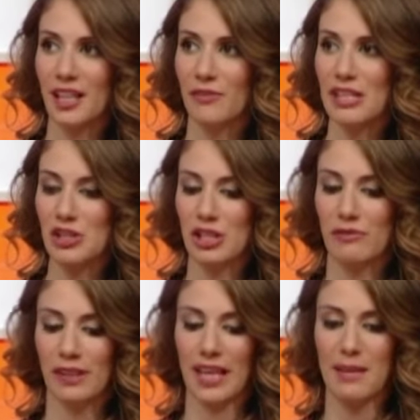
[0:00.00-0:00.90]
the television
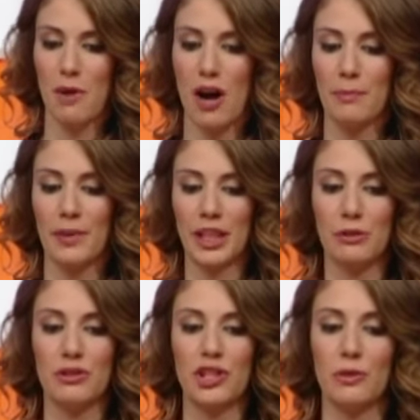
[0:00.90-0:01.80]
if it came on, but
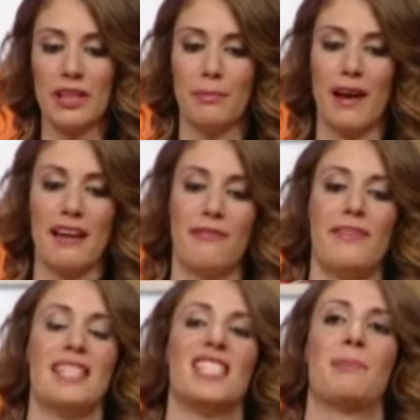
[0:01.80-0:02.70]
you do it by
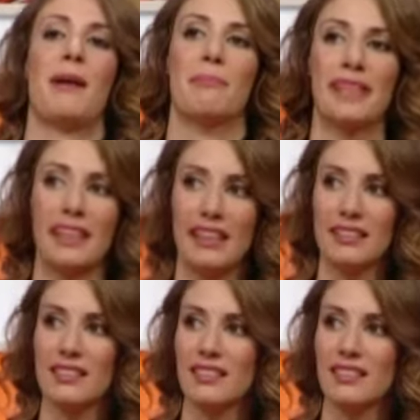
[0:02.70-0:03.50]
fist pumping it.